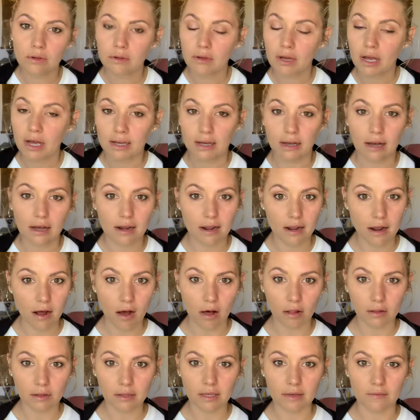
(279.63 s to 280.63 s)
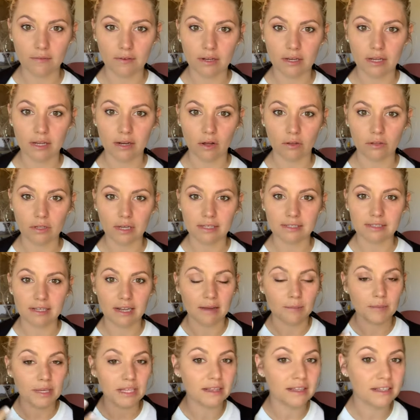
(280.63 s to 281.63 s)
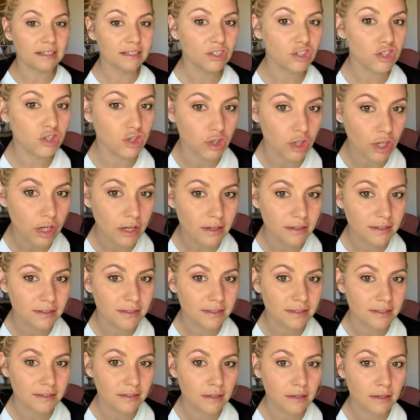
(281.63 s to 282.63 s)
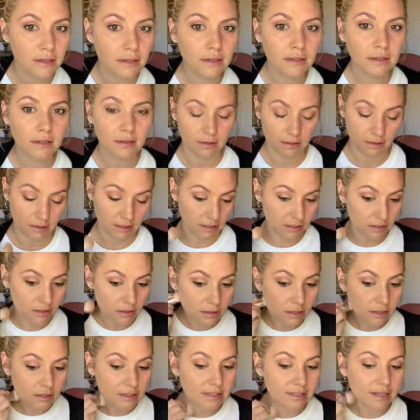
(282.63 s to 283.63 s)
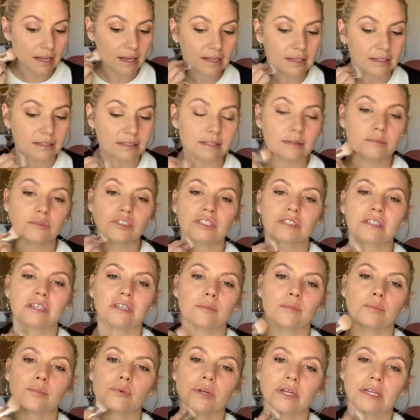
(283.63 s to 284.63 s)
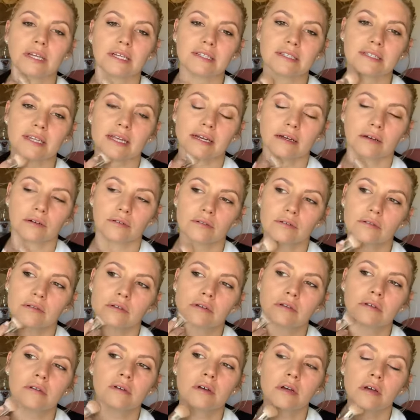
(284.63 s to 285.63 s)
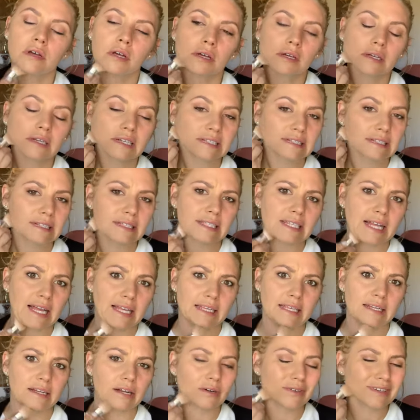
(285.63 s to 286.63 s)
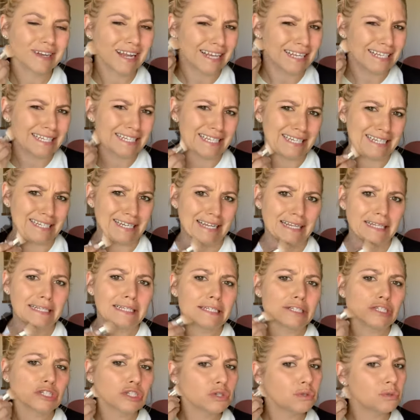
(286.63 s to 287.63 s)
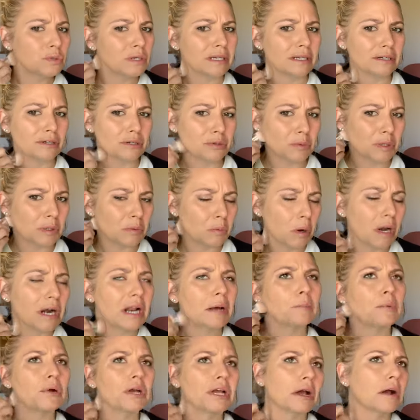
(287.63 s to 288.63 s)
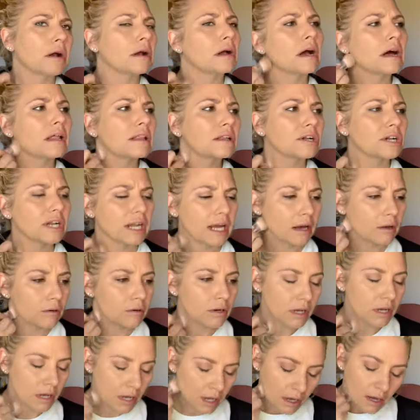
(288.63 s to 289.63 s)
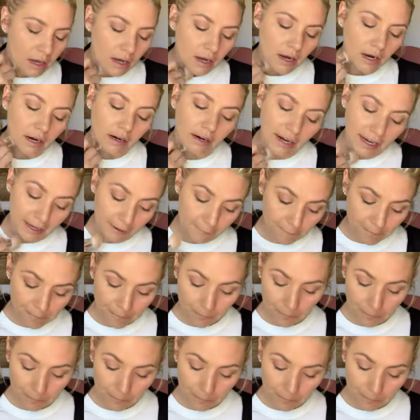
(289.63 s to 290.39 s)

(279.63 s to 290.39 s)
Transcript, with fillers: I got it all even and all nice. And I mean, this looks, this looks nice. I'm just gonna bring it down because it's not, you know, 1992 here. We want to bring our color down. All right.